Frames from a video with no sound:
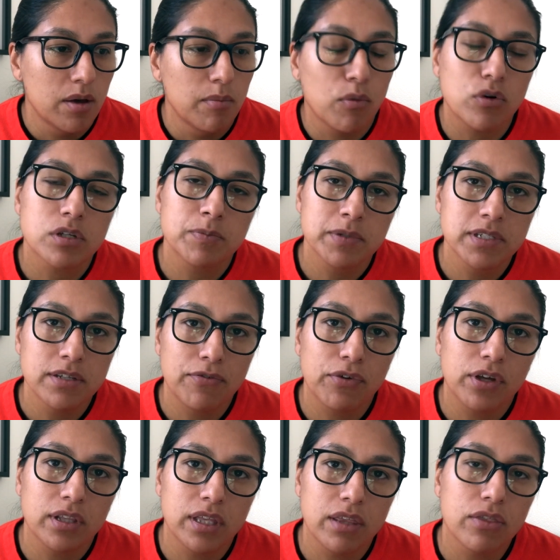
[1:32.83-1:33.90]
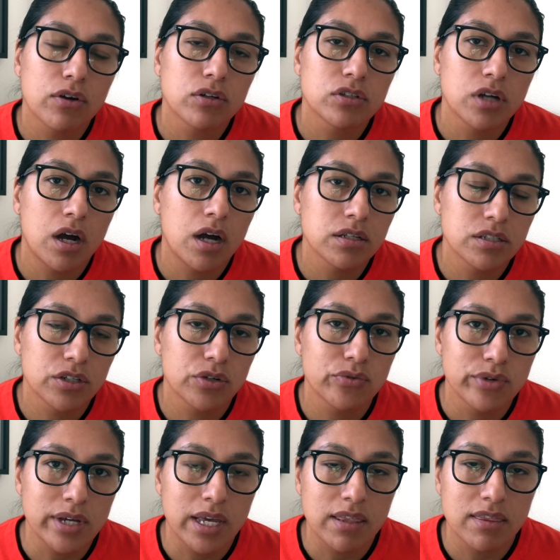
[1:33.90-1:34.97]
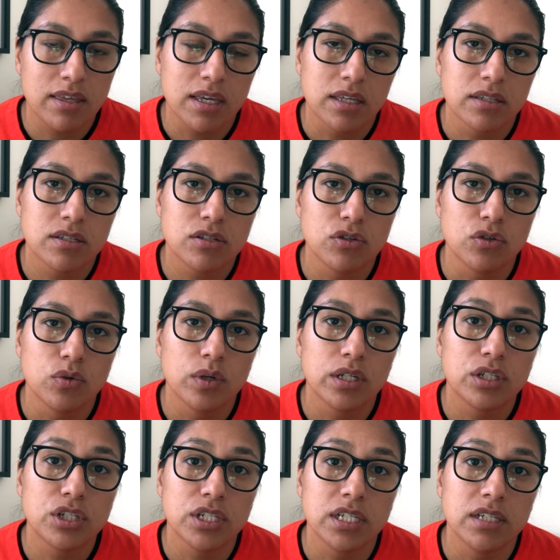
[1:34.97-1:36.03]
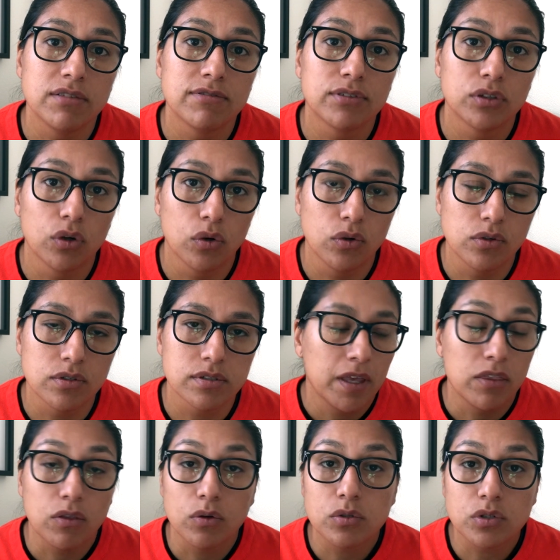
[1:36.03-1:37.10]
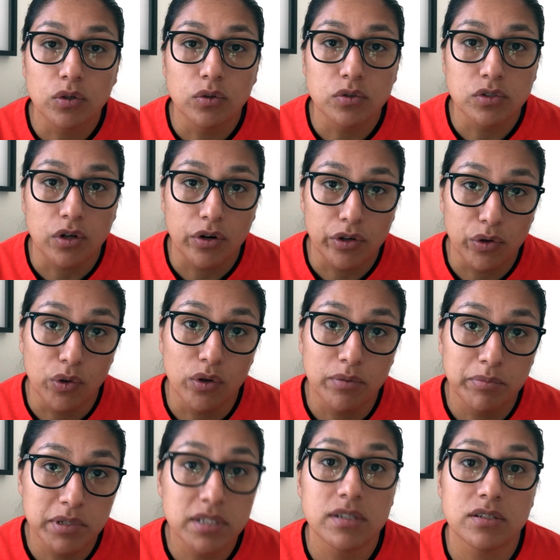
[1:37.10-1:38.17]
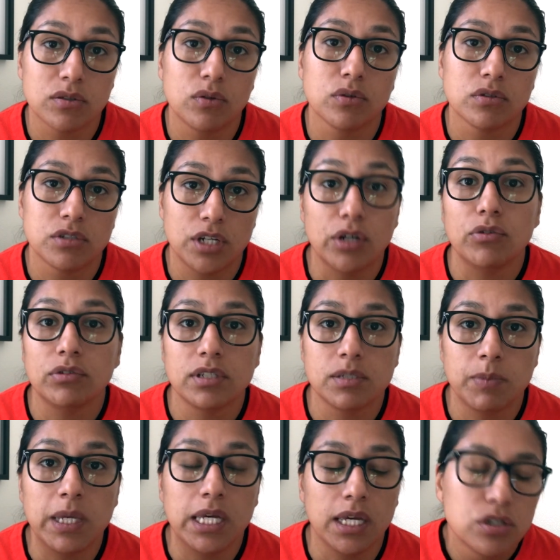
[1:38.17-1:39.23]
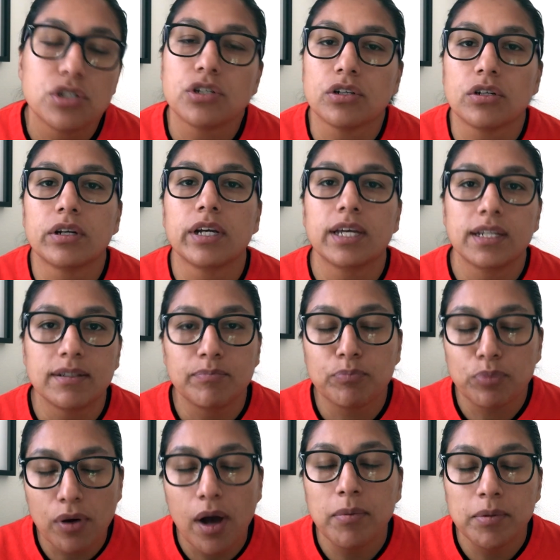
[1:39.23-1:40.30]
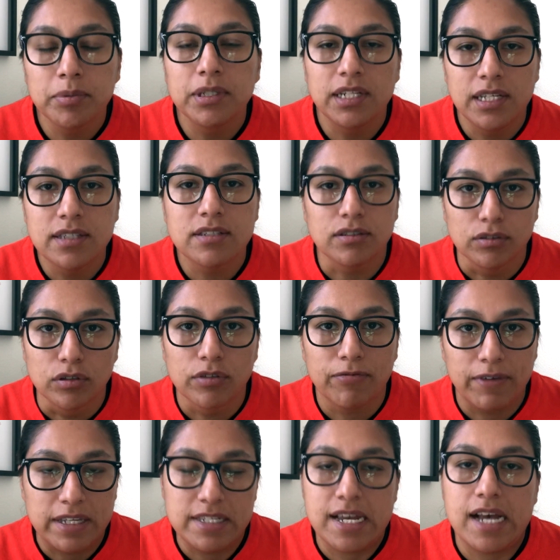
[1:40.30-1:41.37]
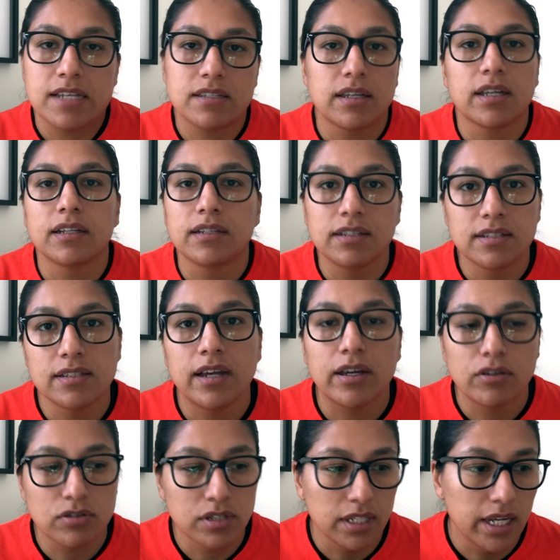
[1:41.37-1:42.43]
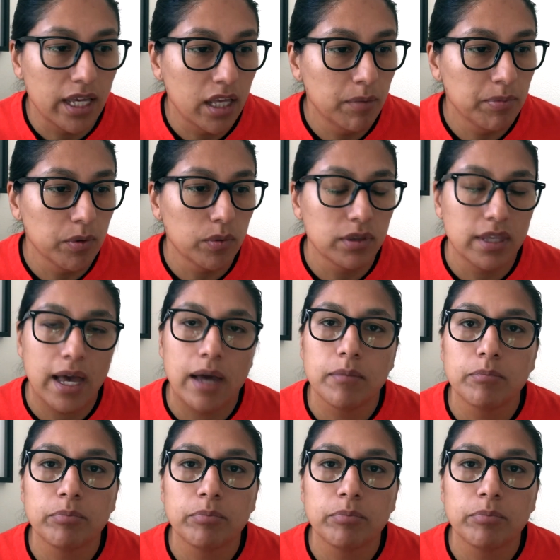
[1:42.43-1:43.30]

More specifically, they're taught to create things to achieve goals. And those goals are your business goals, generally speaking. Sure, it probably needs to look fantastic, and a designer is going to help you with that.